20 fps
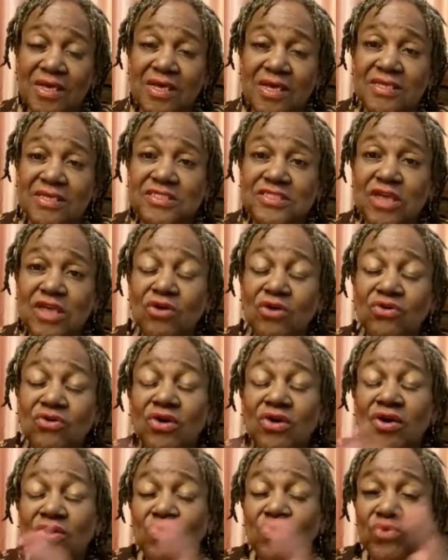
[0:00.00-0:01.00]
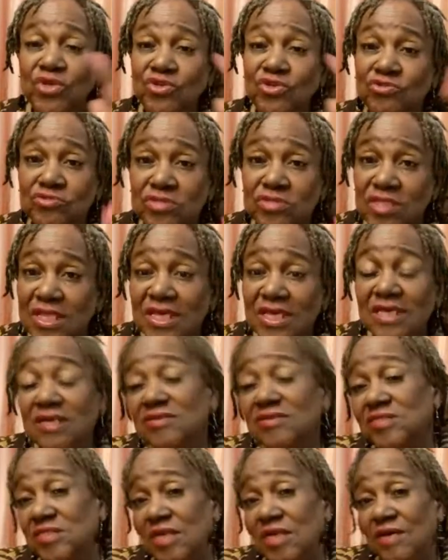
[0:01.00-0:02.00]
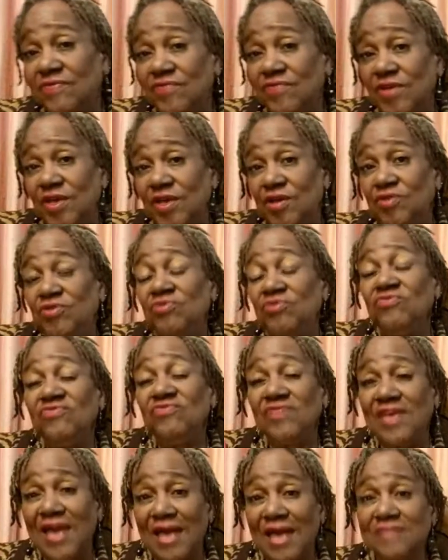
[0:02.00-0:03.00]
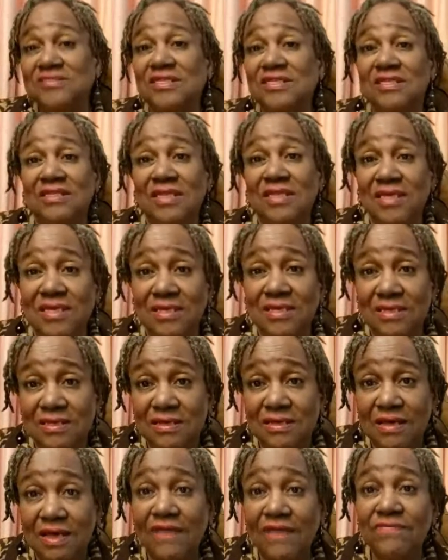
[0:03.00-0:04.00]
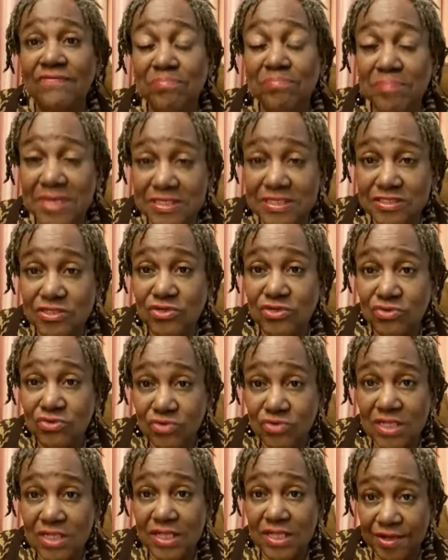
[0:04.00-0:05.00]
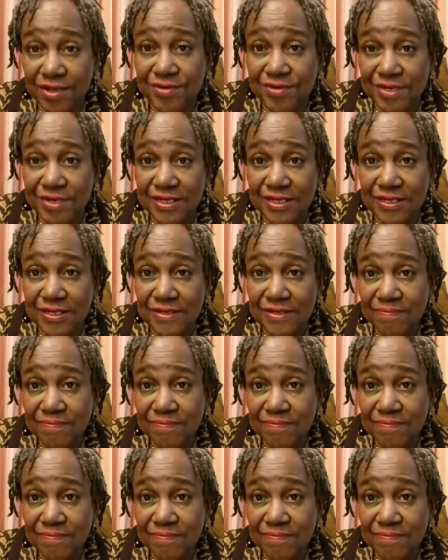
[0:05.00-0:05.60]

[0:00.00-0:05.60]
So when you think of self-care, you've got to think of mental clarity.